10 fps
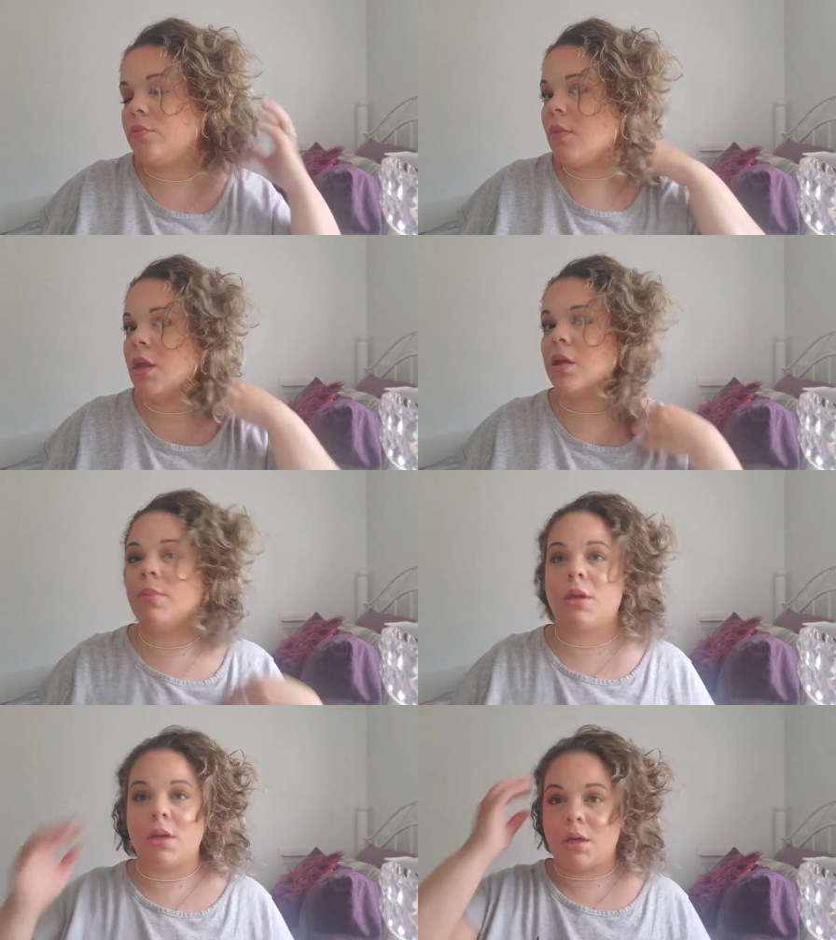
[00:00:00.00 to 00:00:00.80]
in the
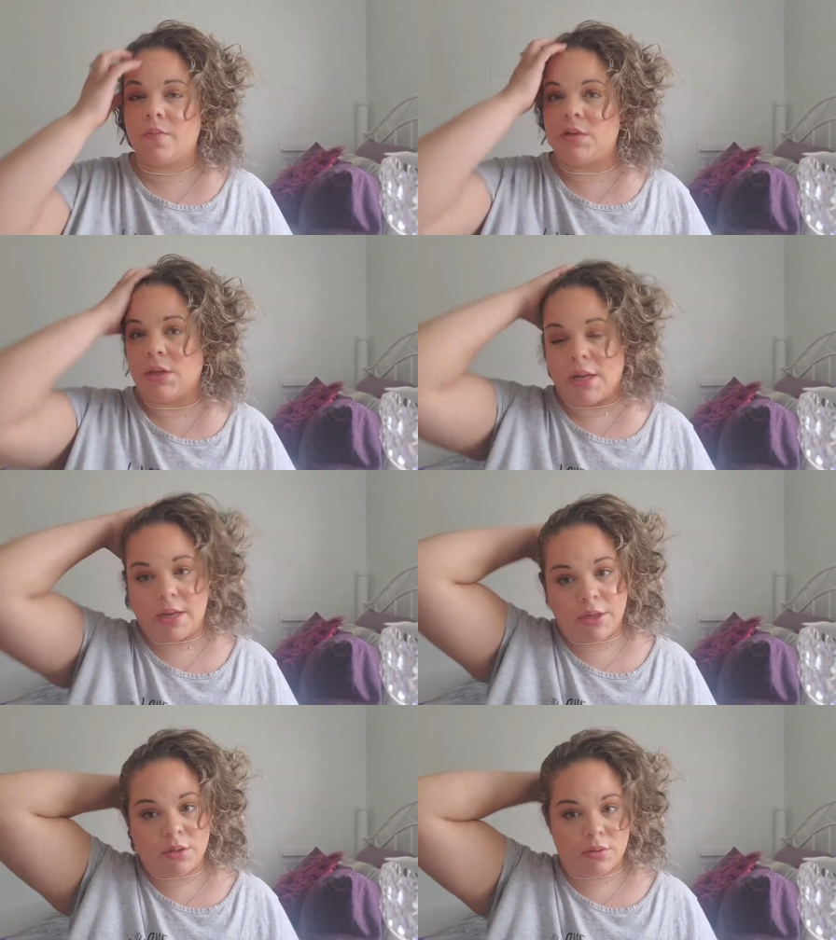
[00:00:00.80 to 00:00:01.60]
beginning of
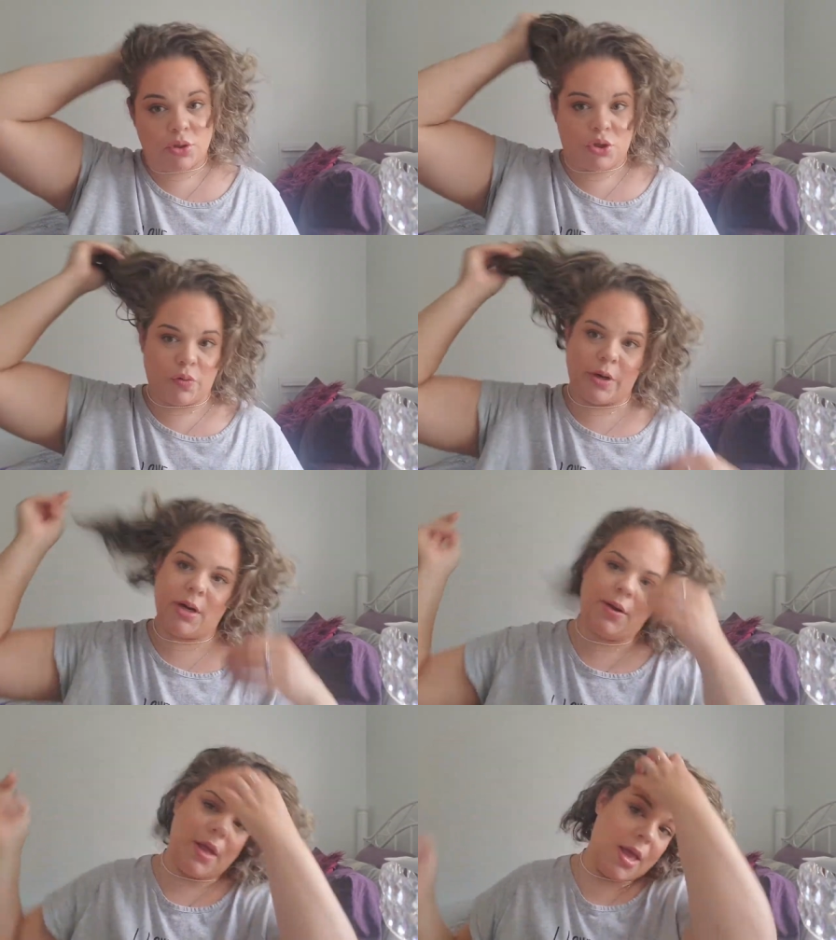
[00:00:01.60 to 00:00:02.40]
July, short,
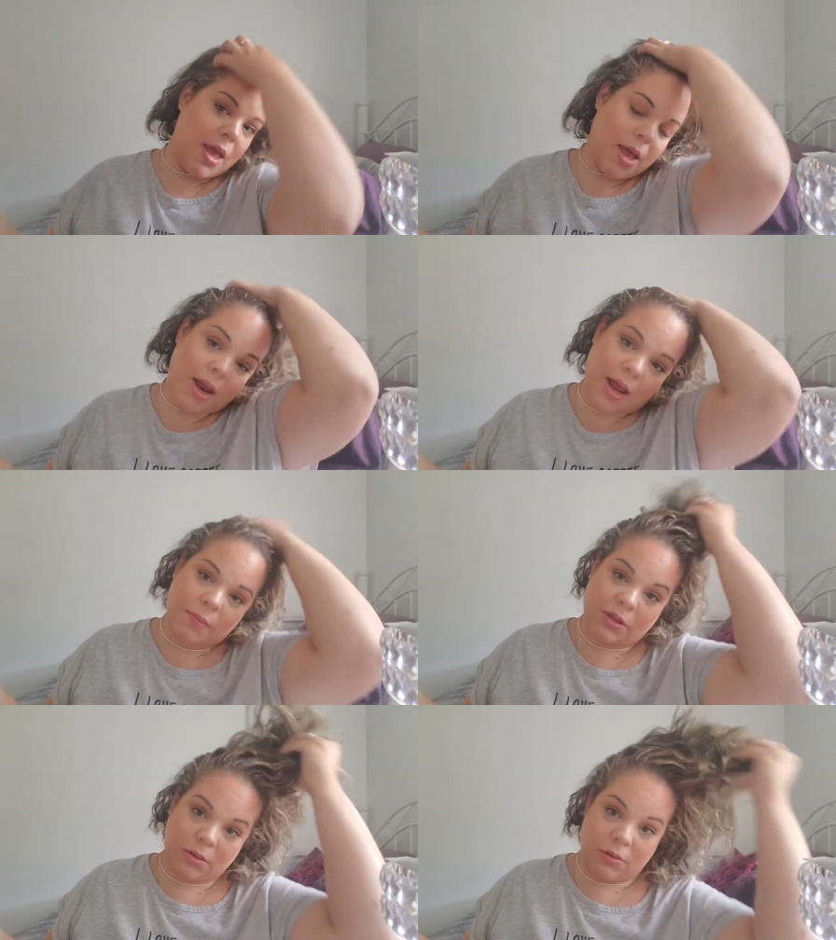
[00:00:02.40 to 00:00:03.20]
and I
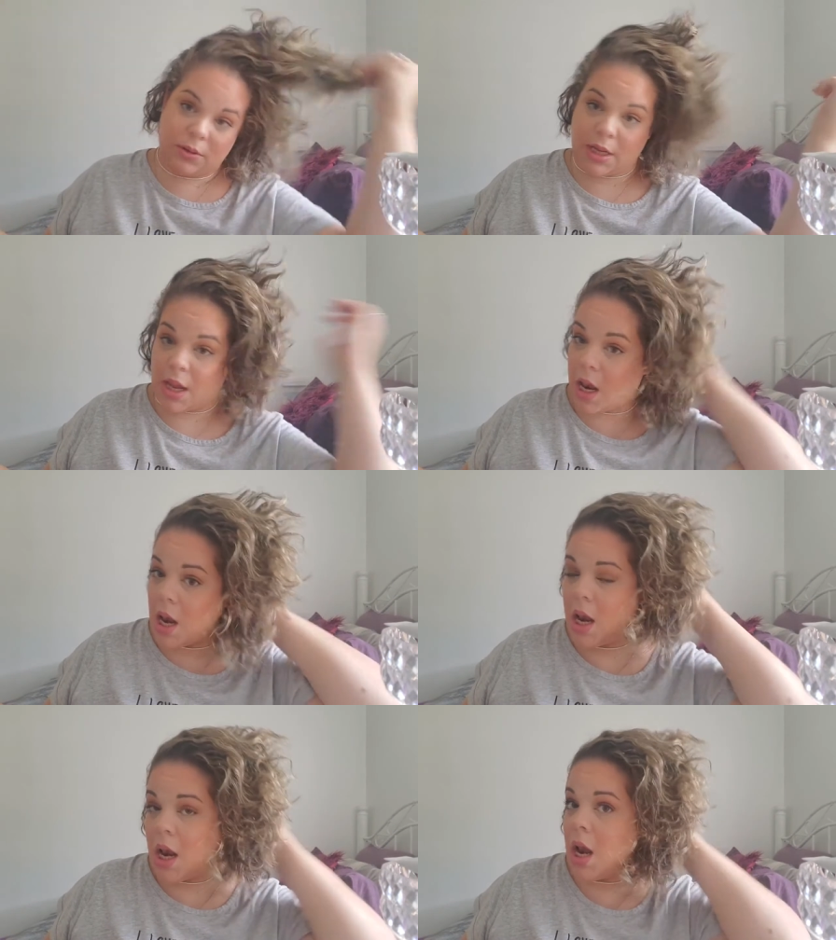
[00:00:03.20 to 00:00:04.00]
absolutely
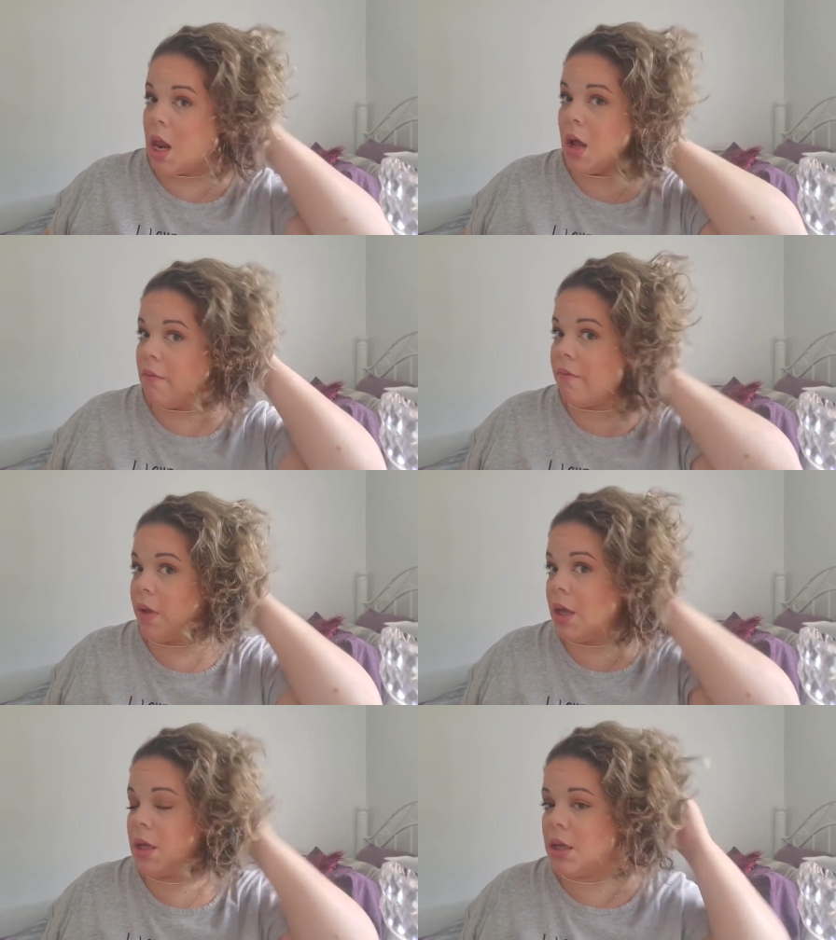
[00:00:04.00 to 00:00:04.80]
love
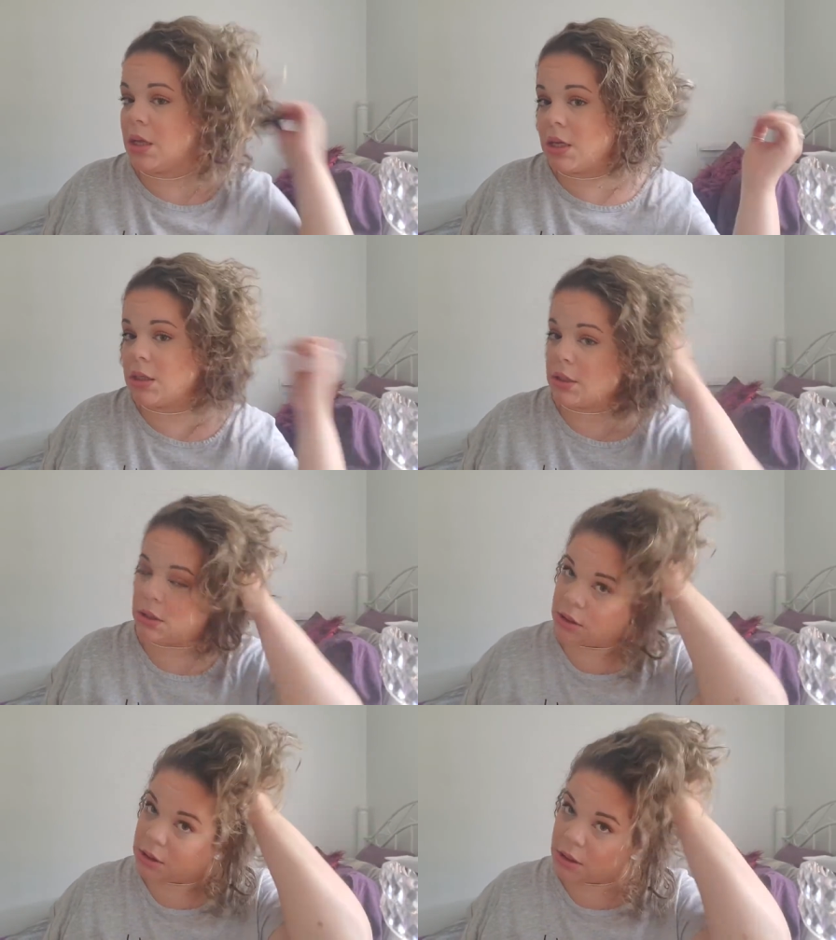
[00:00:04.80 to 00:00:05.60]

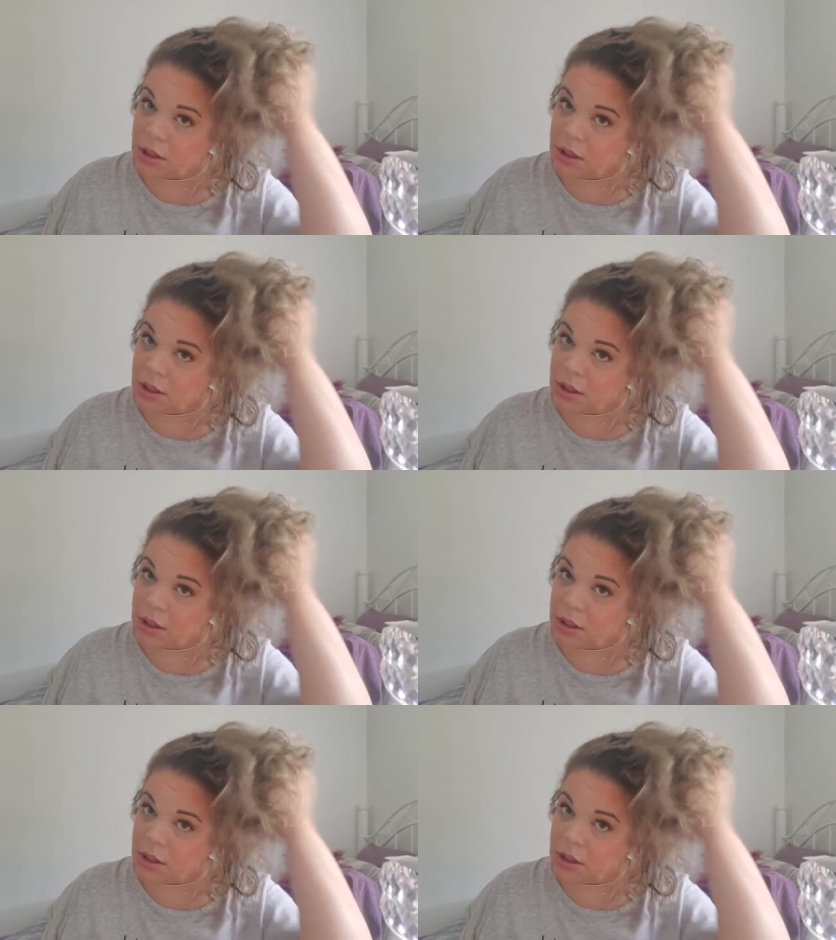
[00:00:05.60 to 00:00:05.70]
it.